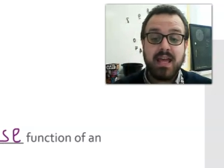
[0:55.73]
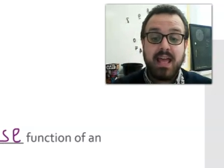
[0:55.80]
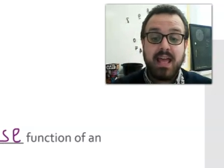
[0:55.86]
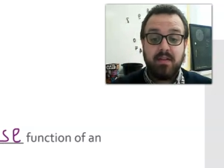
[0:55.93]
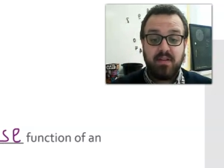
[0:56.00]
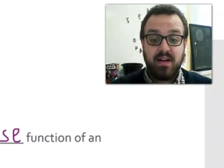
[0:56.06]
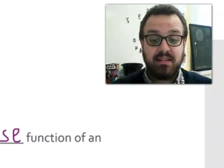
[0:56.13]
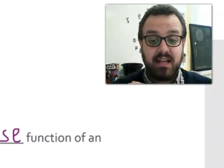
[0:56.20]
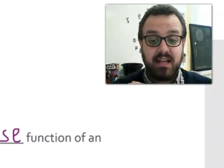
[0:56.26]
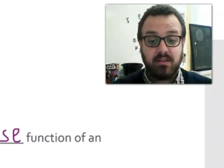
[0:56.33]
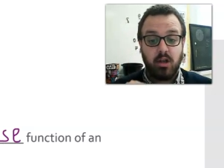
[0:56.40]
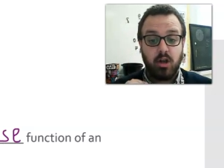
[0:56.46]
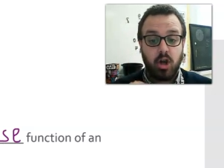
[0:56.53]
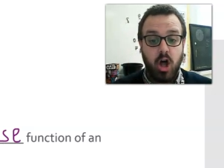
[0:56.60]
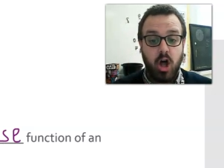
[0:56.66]
If I take
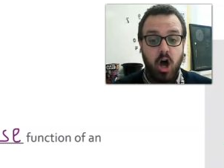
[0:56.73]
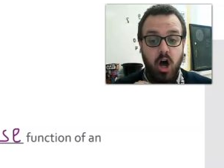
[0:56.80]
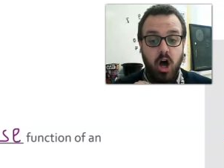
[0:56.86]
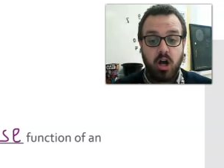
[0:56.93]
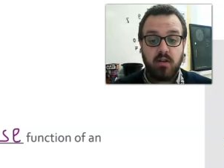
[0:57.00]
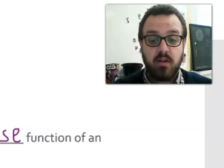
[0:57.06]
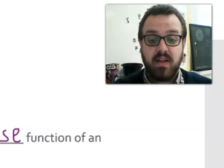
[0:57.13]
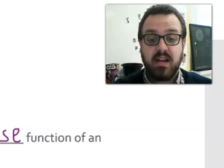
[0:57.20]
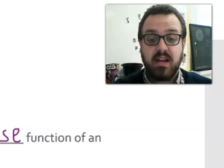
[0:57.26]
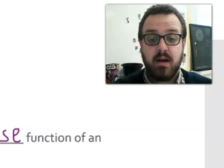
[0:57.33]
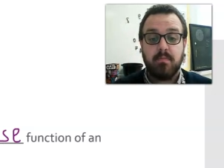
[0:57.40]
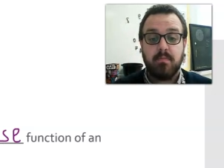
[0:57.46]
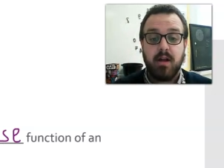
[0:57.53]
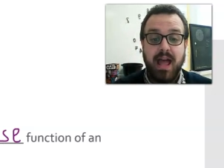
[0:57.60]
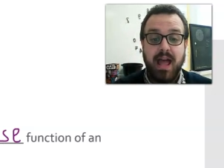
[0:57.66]
the log of a number